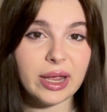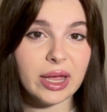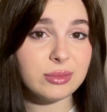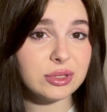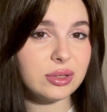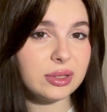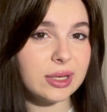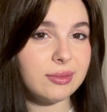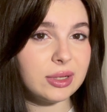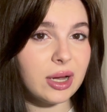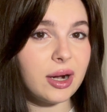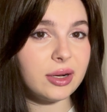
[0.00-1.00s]
Amazon
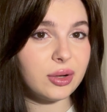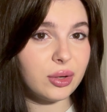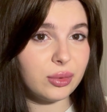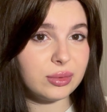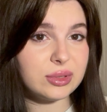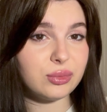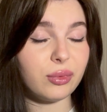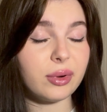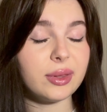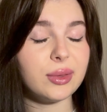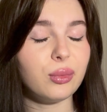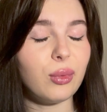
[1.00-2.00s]
gift card codes
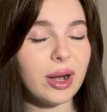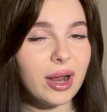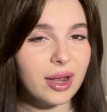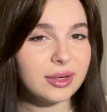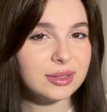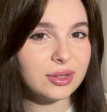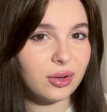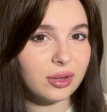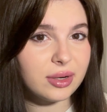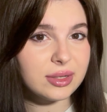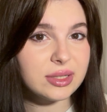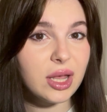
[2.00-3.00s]
worth
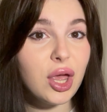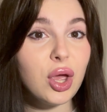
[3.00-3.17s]
$100,